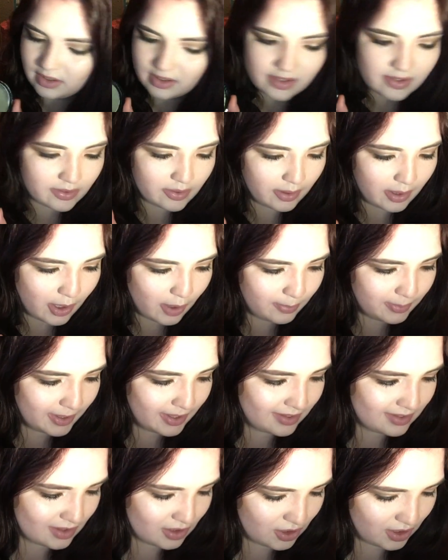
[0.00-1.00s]
So I hope
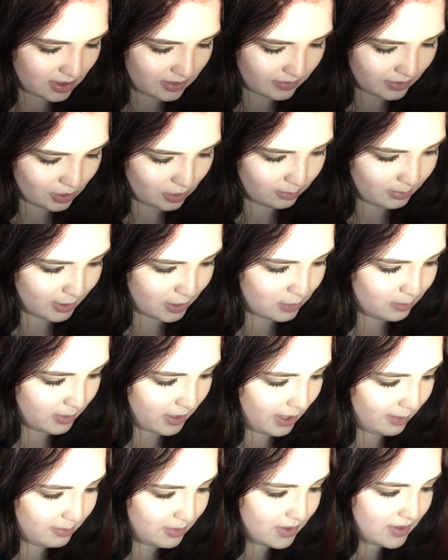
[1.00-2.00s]
that doesn't transfer too much,
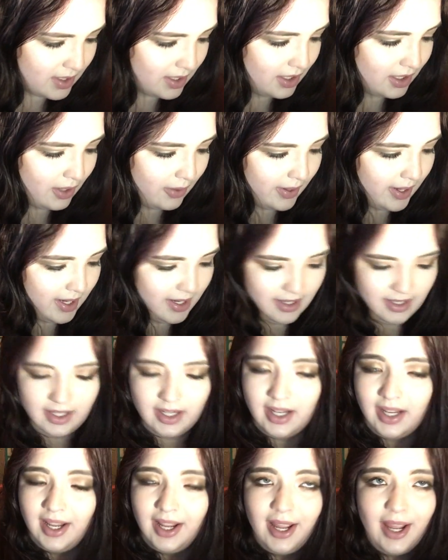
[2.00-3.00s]
but I'm just gonna go ahead
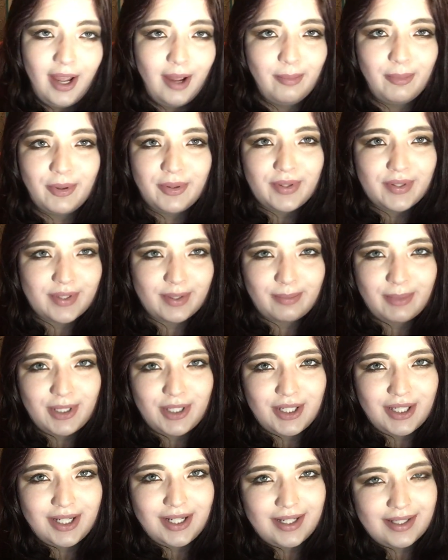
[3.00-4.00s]
and put this on my
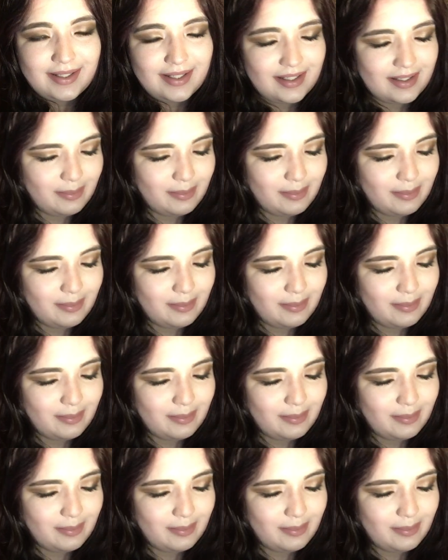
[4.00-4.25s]
cheeks.